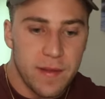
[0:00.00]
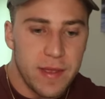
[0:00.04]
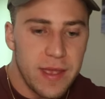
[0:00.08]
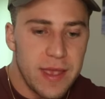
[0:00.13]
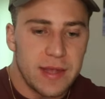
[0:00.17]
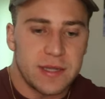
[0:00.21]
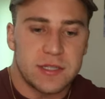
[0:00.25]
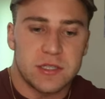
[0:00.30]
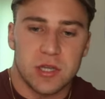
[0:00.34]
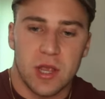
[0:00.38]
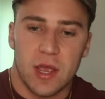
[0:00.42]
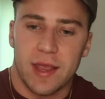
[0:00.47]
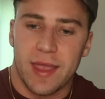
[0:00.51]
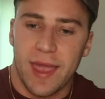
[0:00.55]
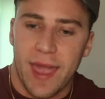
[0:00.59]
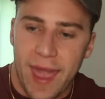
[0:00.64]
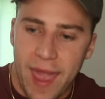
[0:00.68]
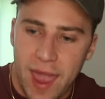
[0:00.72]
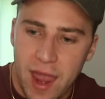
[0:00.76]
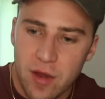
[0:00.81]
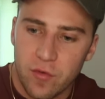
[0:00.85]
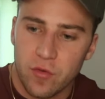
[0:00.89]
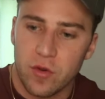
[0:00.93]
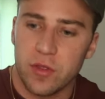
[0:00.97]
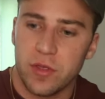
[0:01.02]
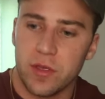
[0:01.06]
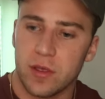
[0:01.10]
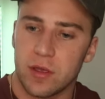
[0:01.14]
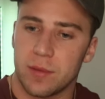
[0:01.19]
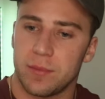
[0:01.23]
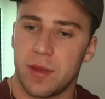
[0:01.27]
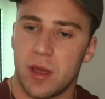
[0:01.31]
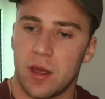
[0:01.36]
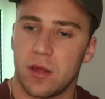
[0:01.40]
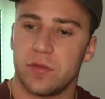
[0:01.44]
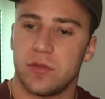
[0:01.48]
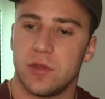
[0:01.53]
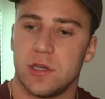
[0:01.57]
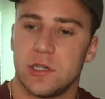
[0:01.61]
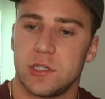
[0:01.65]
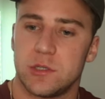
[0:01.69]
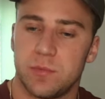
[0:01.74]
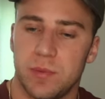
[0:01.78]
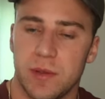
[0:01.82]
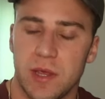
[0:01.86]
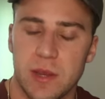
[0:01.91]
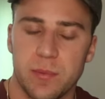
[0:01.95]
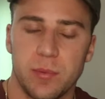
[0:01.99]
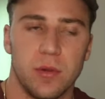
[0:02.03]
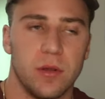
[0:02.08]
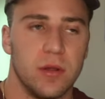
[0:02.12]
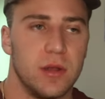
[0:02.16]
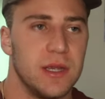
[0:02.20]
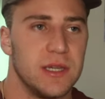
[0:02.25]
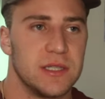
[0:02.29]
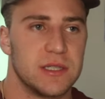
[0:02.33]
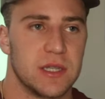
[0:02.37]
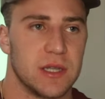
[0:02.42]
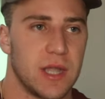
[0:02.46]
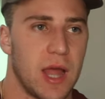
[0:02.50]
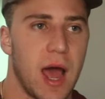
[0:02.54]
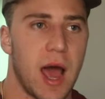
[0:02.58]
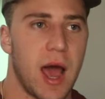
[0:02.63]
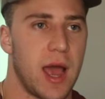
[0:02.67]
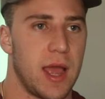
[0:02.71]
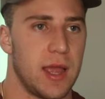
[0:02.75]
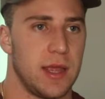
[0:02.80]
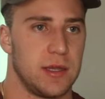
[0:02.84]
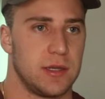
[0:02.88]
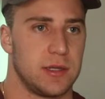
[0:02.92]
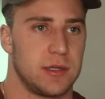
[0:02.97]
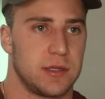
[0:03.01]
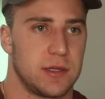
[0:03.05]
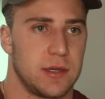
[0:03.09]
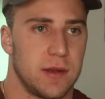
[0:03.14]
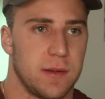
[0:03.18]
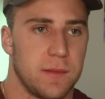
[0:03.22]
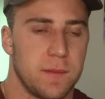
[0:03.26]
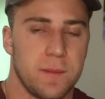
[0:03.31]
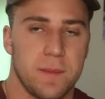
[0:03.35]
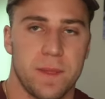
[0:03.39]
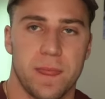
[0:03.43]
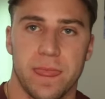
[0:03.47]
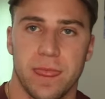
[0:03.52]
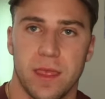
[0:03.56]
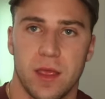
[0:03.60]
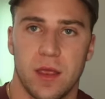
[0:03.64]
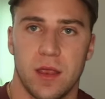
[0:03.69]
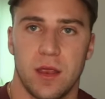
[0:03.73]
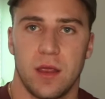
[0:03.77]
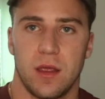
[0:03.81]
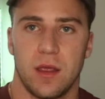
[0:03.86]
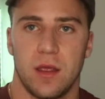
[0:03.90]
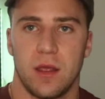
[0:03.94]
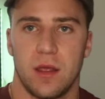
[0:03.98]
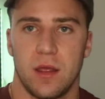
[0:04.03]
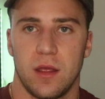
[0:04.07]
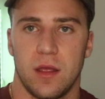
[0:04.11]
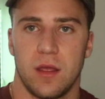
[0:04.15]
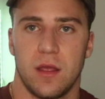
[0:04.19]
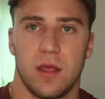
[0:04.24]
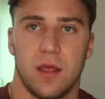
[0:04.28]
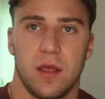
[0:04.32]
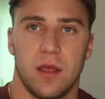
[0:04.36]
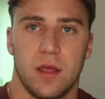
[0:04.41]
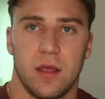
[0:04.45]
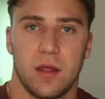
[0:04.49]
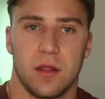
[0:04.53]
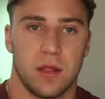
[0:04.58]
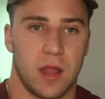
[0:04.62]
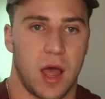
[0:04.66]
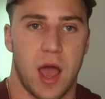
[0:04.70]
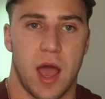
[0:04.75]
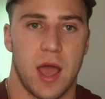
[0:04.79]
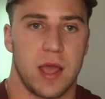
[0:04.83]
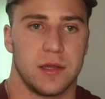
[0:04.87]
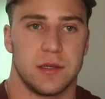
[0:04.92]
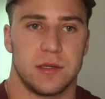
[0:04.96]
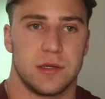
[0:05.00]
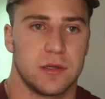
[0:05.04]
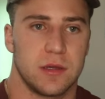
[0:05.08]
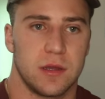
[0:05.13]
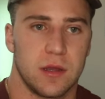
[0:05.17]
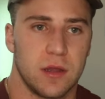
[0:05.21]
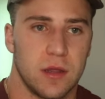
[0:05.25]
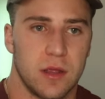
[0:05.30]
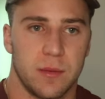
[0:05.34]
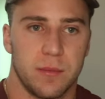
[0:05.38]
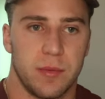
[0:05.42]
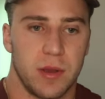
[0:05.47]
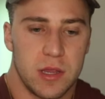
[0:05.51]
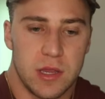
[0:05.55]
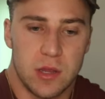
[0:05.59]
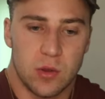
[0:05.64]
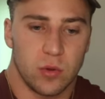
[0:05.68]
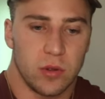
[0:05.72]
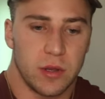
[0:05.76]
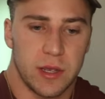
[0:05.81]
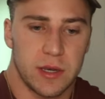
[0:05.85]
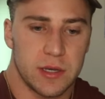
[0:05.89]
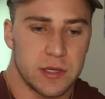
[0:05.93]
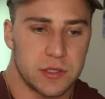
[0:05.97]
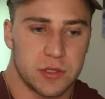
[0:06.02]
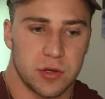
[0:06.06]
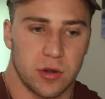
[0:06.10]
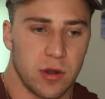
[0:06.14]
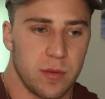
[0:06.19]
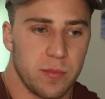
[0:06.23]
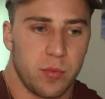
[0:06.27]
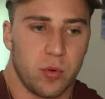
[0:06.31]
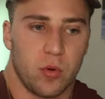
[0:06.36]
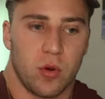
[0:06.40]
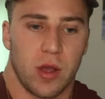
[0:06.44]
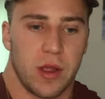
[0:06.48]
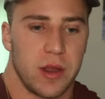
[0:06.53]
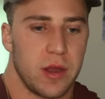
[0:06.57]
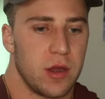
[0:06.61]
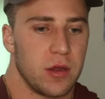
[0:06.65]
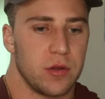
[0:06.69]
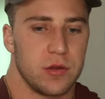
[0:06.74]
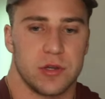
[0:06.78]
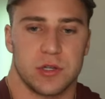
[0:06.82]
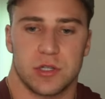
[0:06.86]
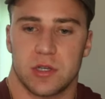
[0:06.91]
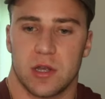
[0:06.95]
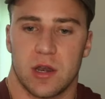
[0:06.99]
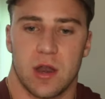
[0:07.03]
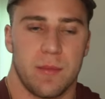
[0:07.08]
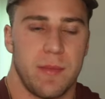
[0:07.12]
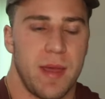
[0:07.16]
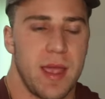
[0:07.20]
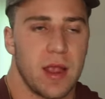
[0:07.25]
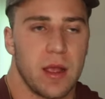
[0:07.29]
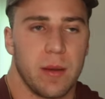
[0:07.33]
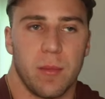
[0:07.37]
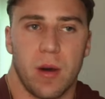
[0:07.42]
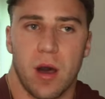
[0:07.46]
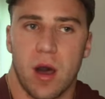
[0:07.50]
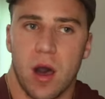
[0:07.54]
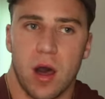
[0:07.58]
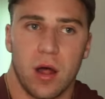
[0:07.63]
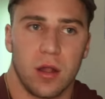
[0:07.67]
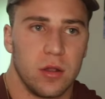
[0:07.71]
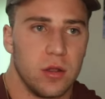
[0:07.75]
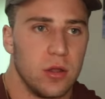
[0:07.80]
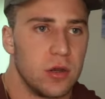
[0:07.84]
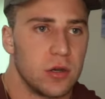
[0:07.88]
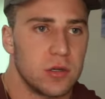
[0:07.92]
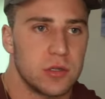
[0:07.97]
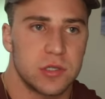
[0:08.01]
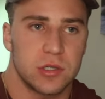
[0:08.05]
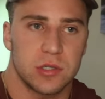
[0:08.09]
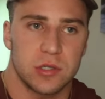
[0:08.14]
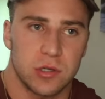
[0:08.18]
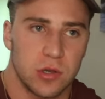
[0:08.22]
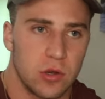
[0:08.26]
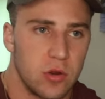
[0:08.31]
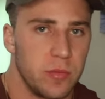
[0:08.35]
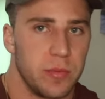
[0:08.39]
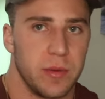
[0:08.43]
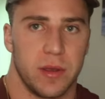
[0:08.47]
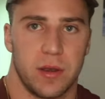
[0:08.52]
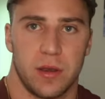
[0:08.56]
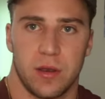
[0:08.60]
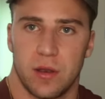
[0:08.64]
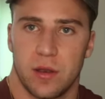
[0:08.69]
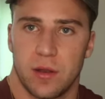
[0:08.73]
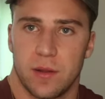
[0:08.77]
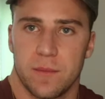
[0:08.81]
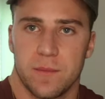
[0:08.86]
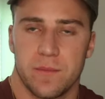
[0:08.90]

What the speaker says: It's like everything about these people is lies. Lies. But you will hit a certain point, you're just going to make them all look stupid.